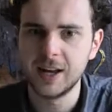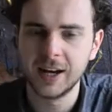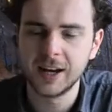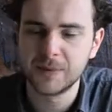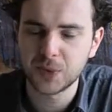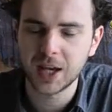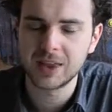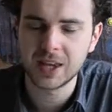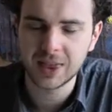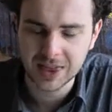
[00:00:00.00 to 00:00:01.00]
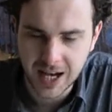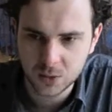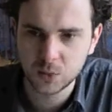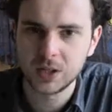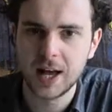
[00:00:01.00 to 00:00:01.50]
and then that
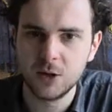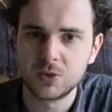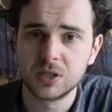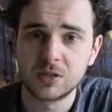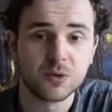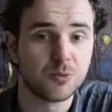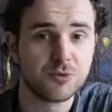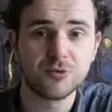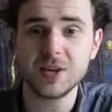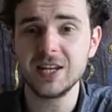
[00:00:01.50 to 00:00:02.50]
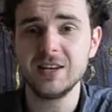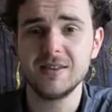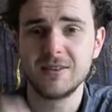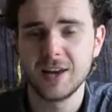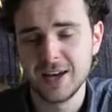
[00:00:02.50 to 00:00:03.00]
will help to sort of breathe,